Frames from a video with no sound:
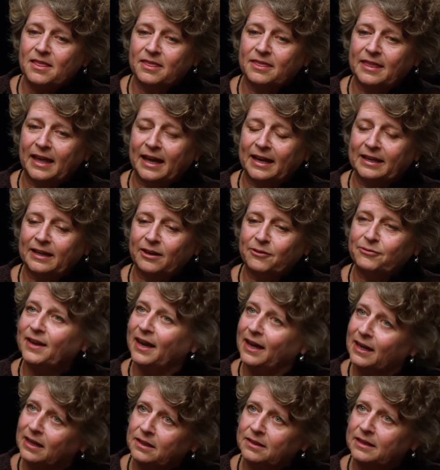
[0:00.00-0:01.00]
that if
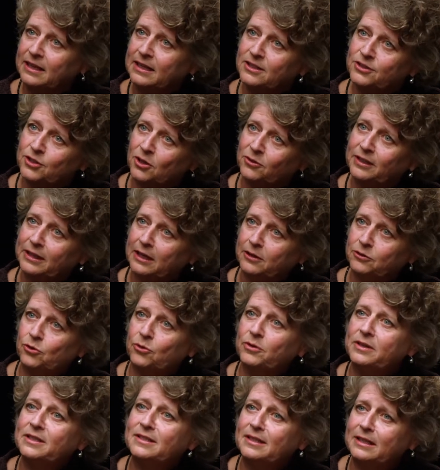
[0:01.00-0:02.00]
anything is only
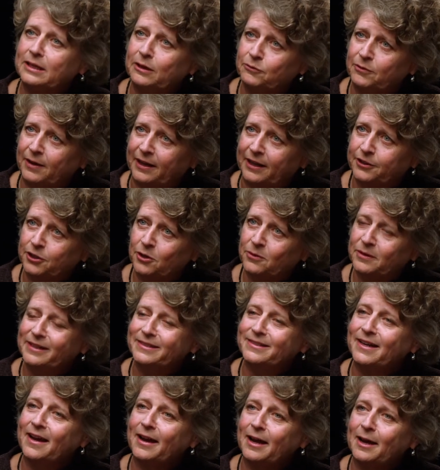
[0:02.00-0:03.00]
increasing in value at a
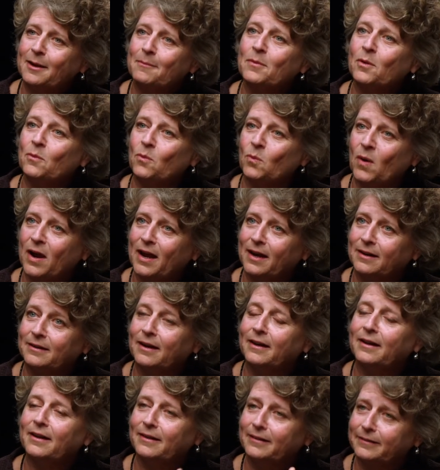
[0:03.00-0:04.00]
time when
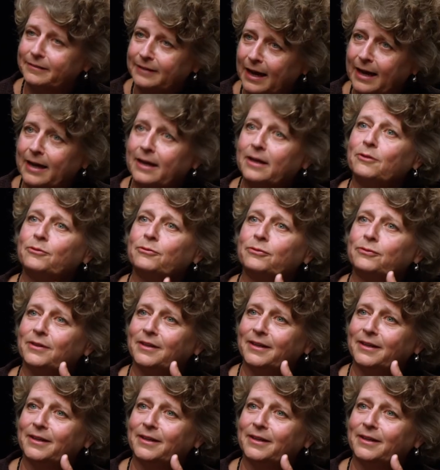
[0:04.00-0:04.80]
live